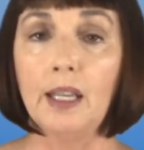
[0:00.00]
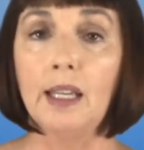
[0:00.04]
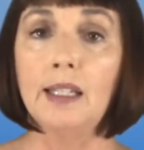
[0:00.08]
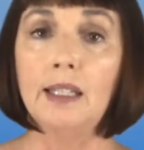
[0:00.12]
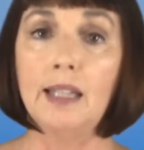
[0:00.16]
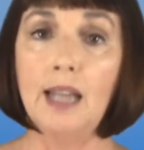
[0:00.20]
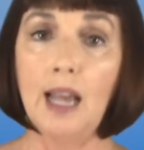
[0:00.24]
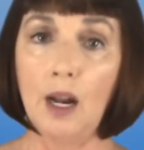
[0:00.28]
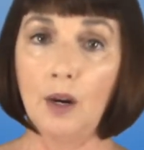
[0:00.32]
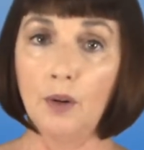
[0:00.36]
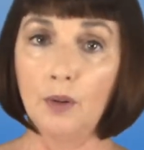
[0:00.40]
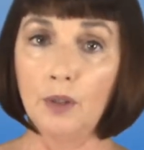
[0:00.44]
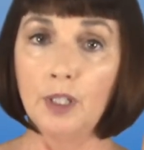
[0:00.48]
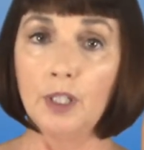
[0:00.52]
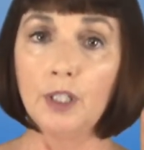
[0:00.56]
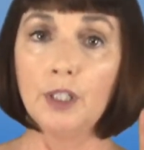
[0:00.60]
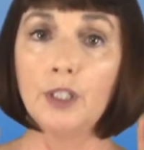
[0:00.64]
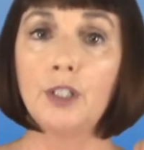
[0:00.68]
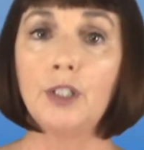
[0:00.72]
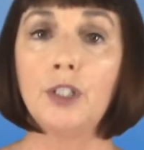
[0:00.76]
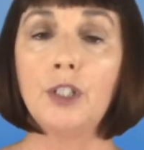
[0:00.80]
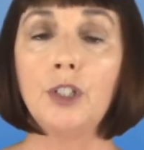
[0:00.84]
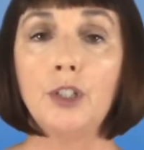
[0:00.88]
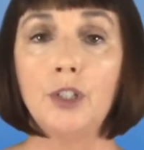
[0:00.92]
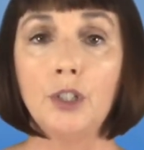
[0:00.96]
Now,
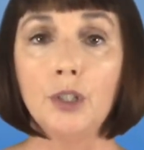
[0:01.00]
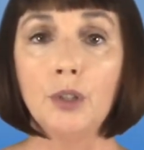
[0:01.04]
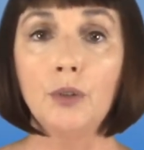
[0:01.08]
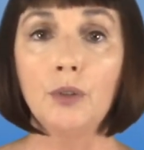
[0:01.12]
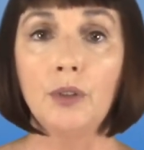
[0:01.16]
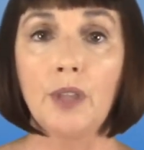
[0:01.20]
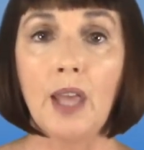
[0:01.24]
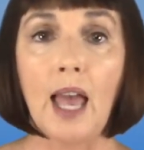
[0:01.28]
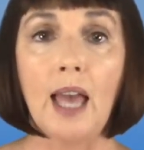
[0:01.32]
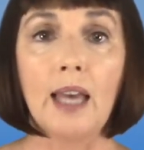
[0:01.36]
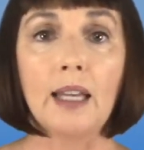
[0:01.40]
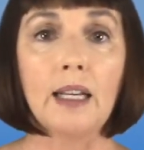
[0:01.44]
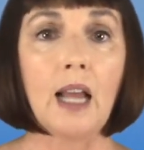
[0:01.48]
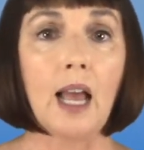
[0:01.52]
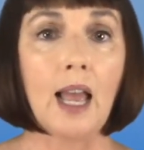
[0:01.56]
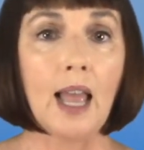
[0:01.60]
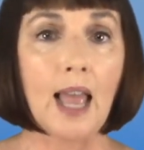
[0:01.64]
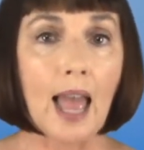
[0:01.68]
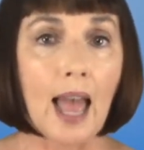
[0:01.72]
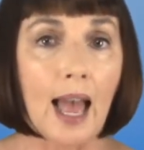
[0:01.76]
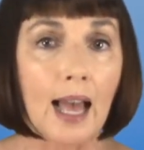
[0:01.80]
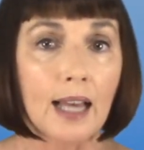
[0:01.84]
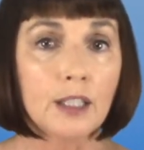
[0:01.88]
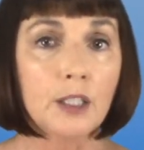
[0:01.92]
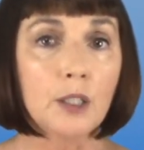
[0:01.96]
to do that, I
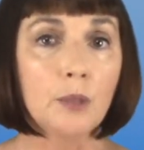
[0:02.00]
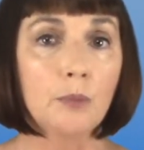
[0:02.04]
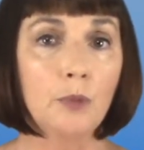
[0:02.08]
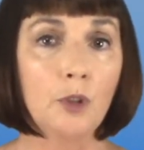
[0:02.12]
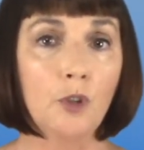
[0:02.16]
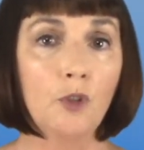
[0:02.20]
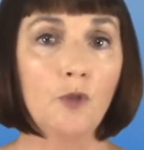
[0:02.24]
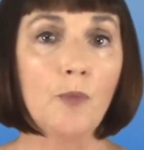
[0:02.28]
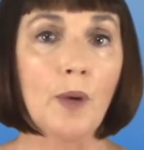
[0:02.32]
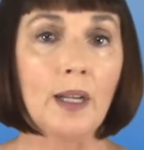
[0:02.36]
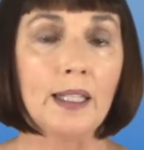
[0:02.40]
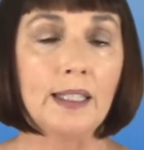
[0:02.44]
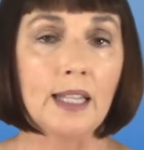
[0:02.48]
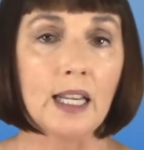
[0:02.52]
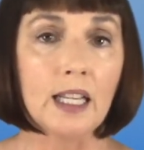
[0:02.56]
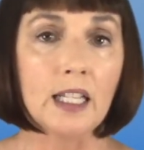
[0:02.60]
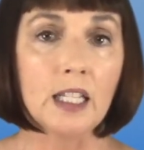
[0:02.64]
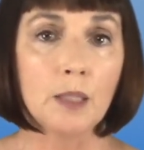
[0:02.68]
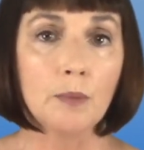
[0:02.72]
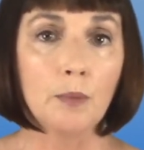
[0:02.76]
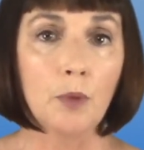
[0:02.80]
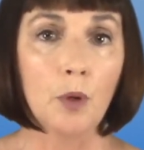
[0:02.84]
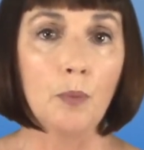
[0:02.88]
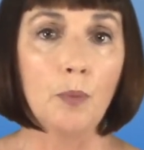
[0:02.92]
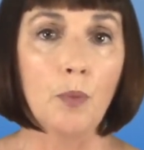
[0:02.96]
had to move my
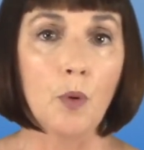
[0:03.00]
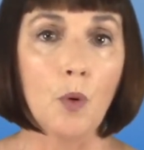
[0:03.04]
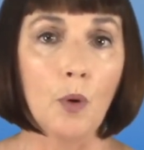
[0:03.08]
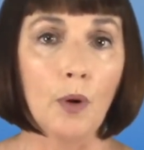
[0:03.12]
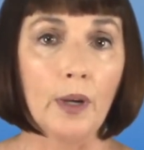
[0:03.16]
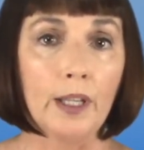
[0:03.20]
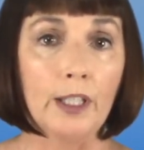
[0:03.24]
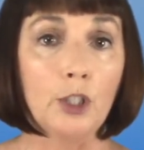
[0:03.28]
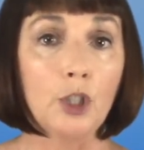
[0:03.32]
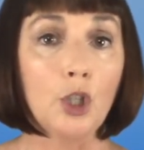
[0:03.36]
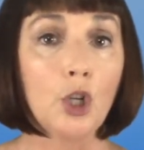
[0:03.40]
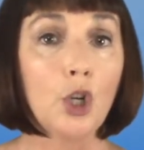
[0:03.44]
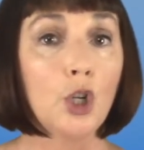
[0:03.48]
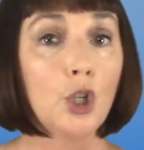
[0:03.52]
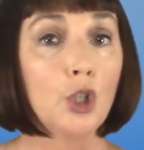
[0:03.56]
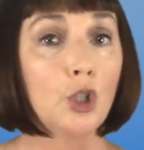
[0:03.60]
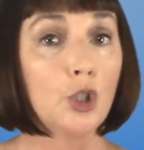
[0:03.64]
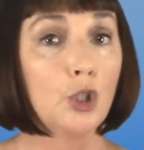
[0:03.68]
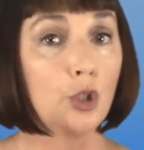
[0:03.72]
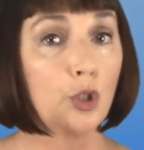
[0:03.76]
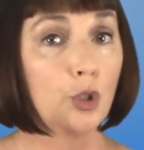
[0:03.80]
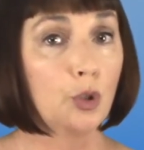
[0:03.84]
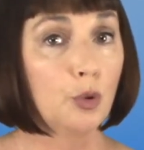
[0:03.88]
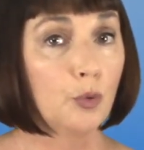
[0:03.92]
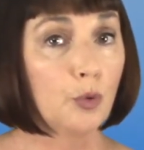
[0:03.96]
decimal point
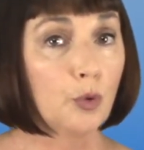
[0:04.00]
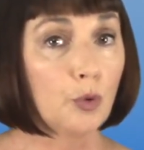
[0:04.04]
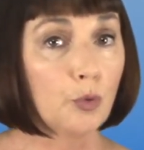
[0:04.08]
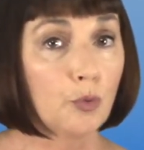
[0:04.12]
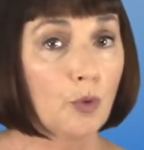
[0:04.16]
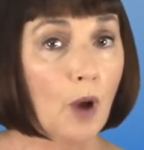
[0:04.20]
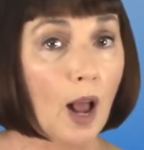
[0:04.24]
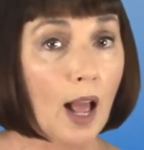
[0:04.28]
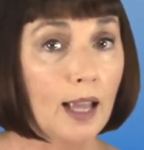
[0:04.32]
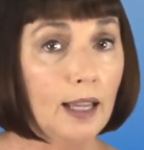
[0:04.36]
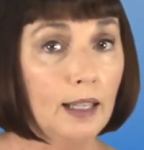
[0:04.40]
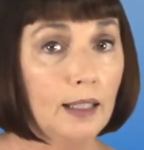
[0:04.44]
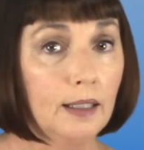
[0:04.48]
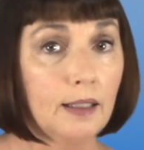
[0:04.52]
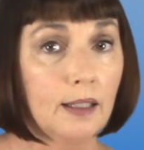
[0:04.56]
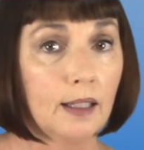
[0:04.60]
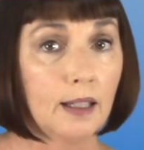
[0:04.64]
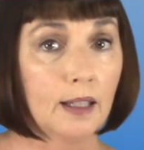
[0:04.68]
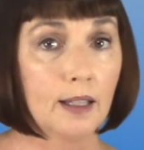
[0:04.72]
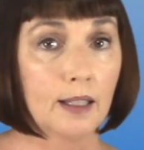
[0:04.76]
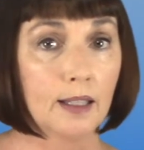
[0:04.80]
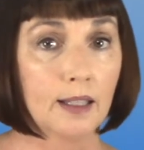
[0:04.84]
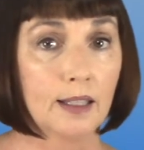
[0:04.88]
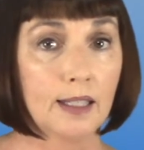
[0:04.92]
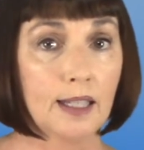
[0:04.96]
to the right
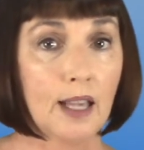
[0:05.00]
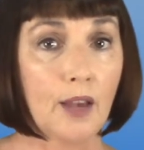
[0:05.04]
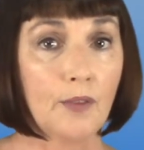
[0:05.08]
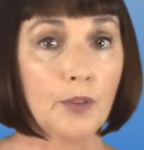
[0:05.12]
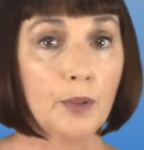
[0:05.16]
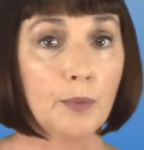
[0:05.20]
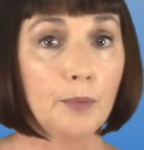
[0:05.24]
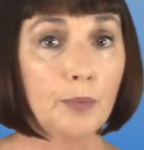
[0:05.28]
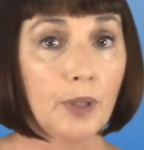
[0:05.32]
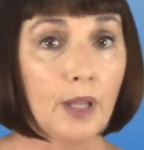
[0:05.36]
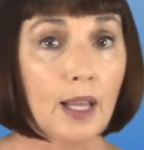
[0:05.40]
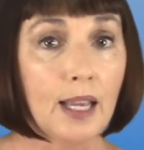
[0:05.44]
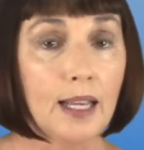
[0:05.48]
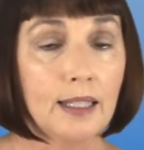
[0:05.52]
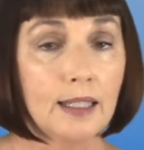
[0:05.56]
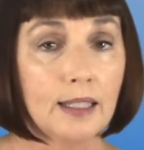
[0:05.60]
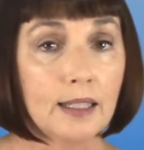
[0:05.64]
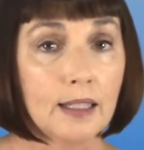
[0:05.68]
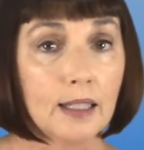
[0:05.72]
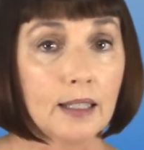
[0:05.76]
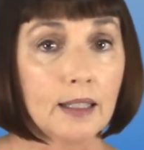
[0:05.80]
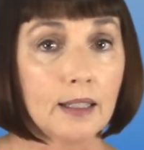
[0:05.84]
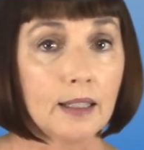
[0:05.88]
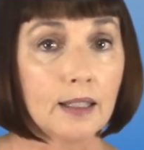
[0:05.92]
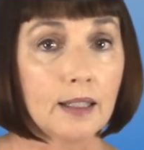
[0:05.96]
7
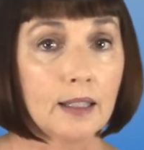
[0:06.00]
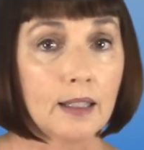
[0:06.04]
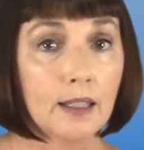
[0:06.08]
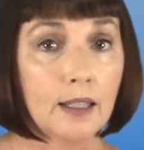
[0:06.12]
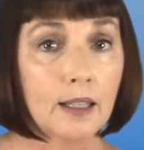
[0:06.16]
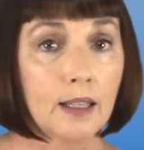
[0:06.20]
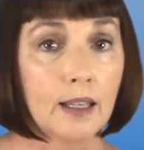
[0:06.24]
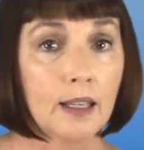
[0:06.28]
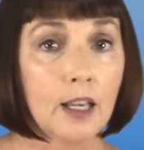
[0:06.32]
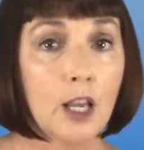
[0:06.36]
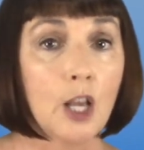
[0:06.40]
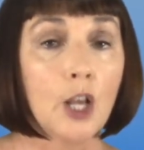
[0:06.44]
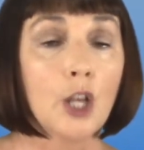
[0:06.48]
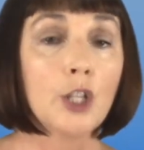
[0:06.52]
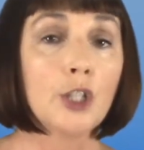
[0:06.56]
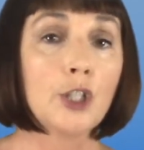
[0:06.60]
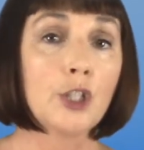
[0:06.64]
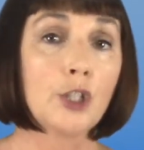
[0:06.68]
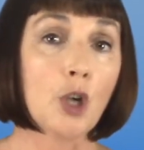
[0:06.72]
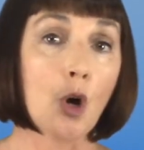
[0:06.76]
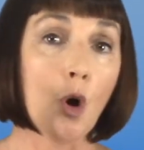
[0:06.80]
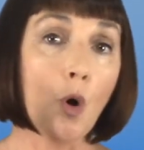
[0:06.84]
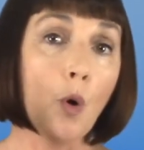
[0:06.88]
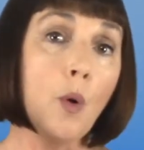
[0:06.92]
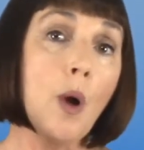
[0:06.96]
places.
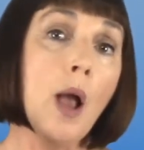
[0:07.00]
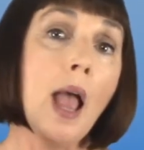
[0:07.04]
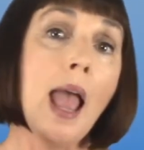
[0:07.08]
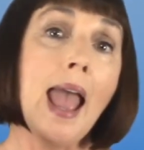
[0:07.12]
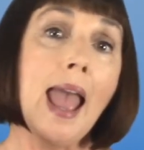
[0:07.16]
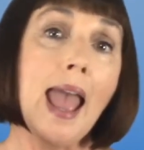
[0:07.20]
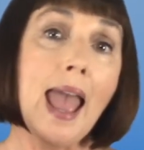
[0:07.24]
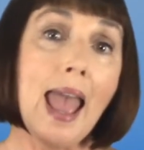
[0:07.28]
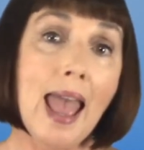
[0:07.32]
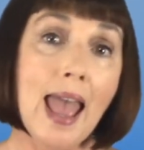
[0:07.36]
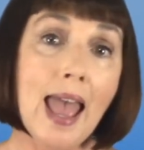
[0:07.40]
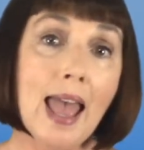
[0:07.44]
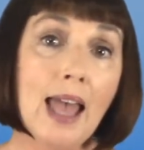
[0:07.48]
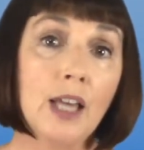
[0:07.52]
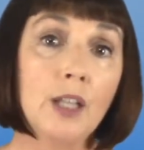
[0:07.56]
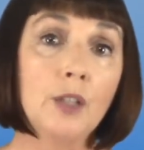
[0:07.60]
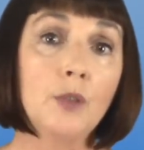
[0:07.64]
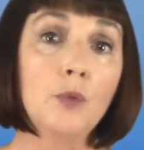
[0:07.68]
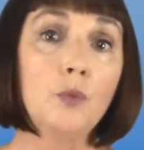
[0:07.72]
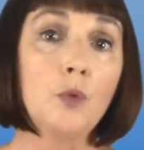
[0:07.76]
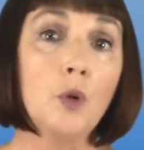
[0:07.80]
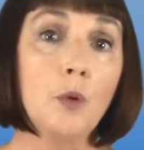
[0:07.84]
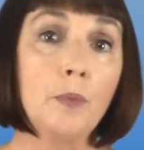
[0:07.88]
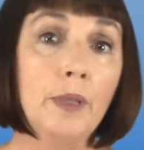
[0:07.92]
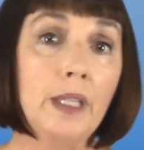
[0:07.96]
So
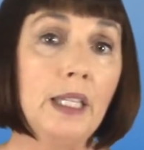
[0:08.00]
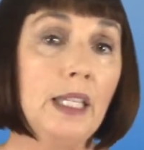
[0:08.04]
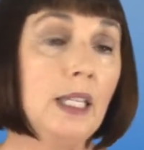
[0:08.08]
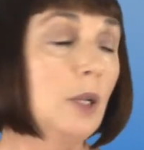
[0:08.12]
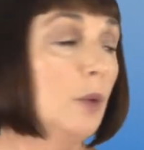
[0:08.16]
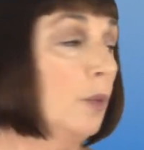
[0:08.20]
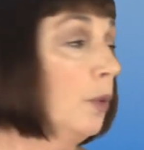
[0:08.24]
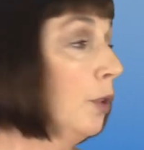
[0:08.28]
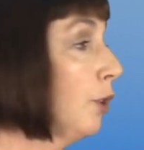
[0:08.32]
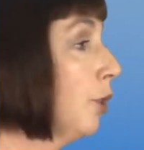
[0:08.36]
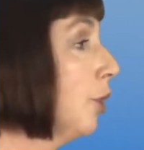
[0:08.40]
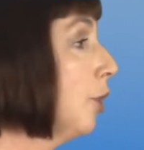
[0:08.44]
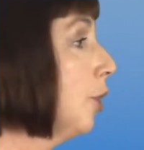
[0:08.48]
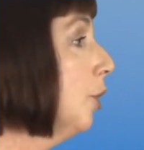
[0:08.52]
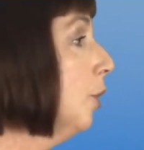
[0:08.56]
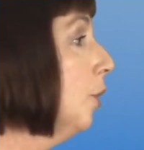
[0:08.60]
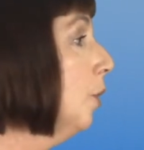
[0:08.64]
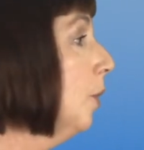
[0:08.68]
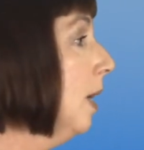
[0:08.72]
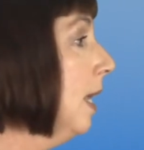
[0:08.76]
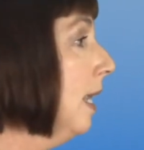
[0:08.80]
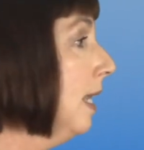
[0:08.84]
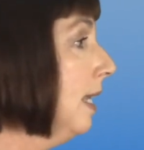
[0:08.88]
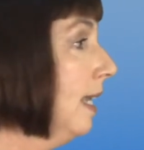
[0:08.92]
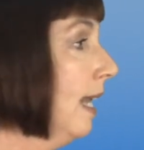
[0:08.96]
n will be equal
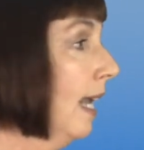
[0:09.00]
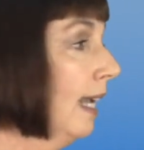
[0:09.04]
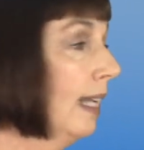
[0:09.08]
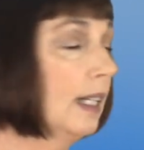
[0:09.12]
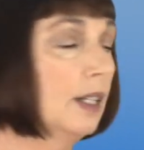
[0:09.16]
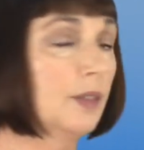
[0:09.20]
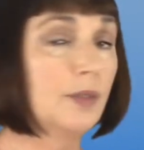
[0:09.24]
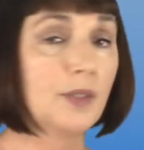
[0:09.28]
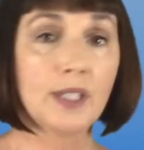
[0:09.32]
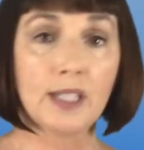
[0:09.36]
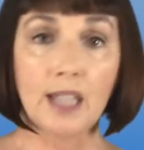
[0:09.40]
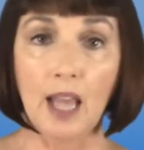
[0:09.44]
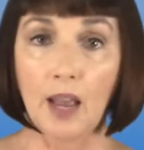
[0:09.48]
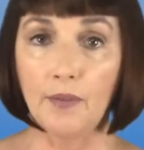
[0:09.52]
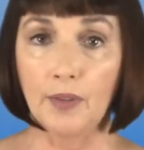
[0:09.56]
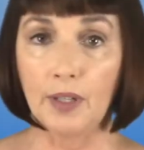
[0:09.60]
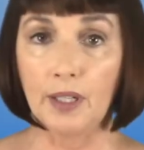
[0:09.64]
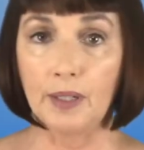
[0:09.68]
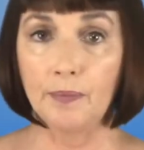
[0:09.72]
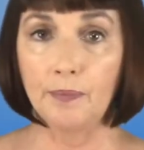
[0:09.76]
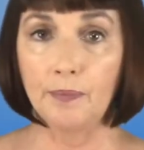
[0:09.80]
to -7.